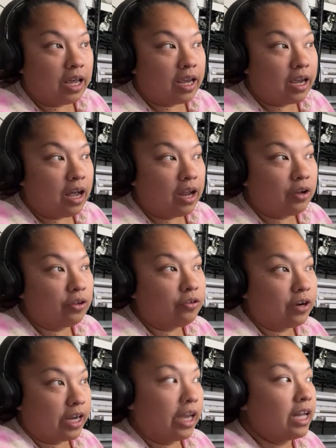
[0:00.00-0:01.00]
like I know the
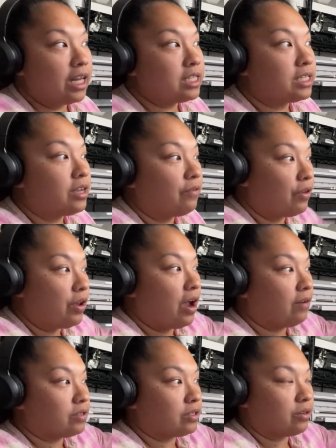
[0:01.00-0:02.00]
Cricut and stuff, you
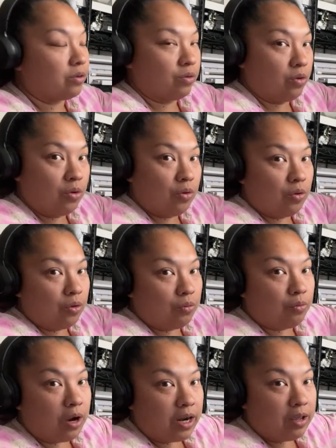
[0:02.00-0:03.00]
have to
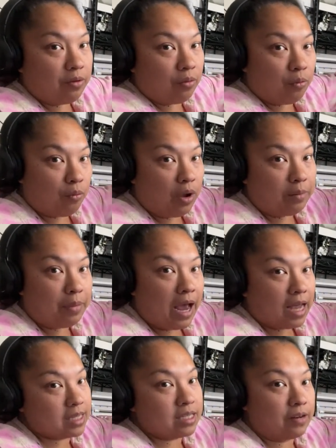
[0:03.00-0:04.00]
run it one
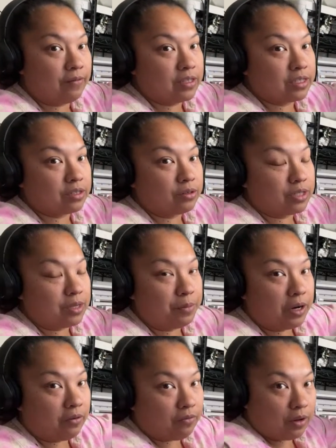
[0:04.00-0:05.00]
pass, and if it doesn't go deep
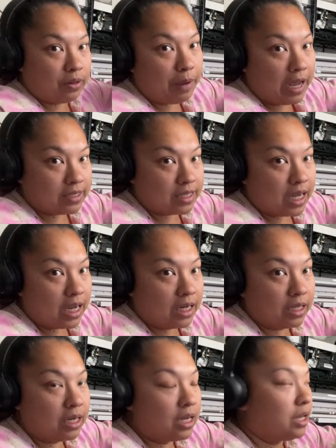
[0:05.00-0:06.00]
enough, run the pass
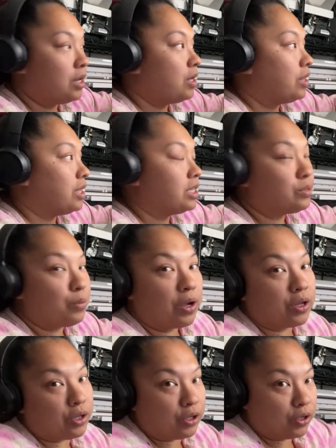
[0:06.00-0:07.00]
again. This
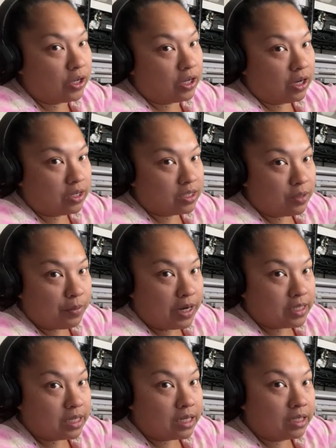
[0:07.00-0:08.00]
one, you can
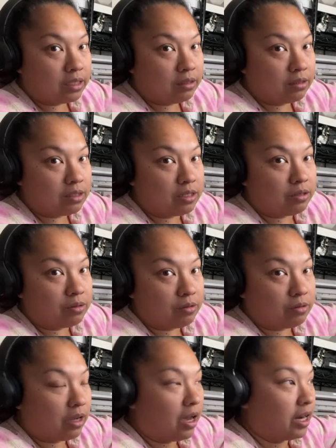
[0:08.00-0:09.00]
customize it
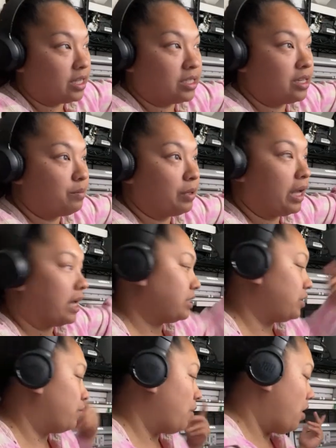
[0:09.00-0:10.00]
to cut as deeply as
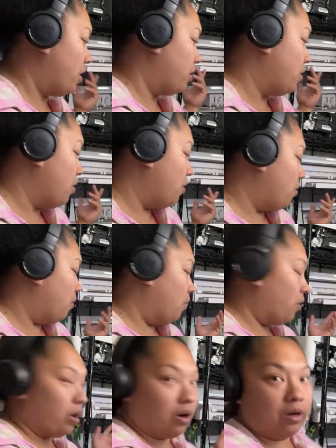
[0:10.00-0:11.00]
you want
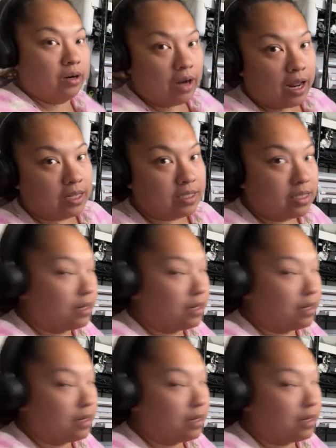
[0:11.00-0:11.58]
or not as